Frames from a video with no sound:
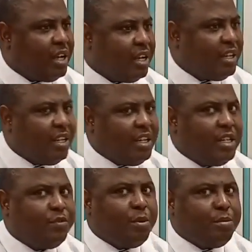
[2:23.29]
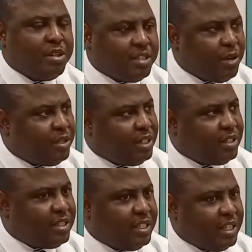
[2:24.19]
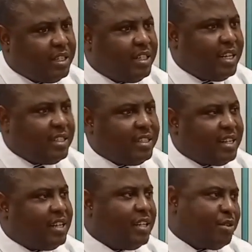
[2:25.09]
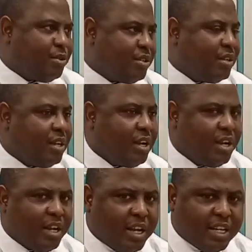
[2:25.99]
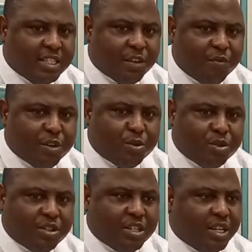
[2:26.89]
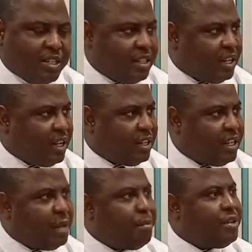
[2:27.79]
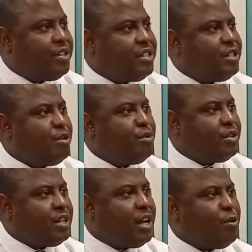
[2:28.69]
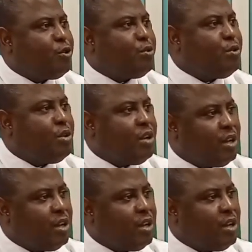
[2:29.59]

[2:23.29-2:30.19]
He is from the southeast, yet he has decided to intervene to see that the Al-Majris in the north are also